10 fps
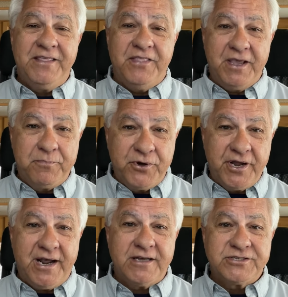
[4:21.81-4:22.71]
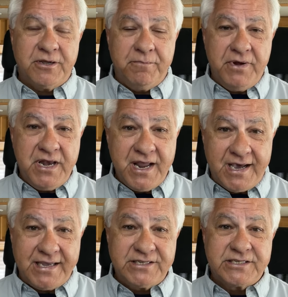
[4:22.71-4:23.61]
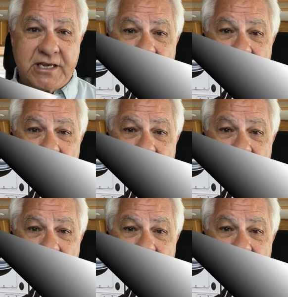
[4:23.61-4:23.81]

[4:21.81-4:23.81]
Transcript: They put out some nice